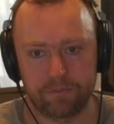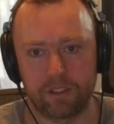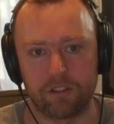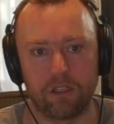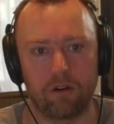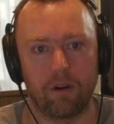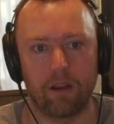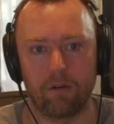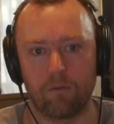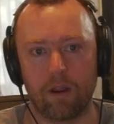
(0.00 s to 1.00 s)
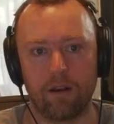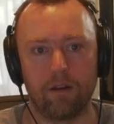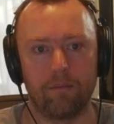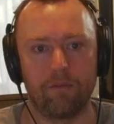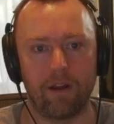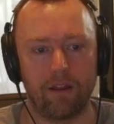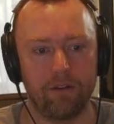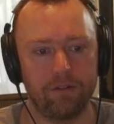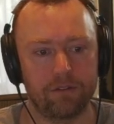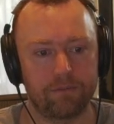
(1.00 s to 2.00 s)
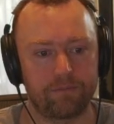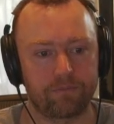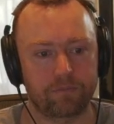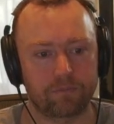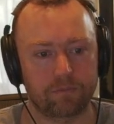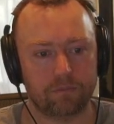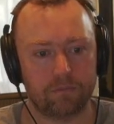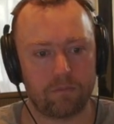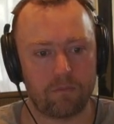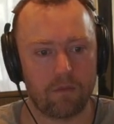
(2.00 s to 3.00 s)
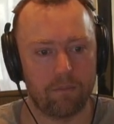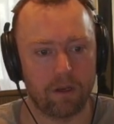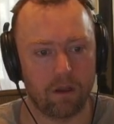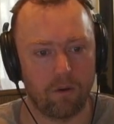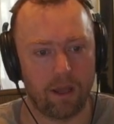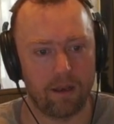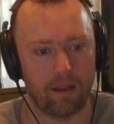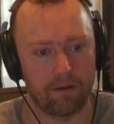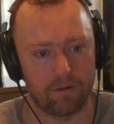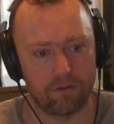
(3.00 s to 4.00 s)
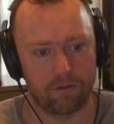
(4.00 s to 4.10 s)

to generate random values. I'm going to go ahead and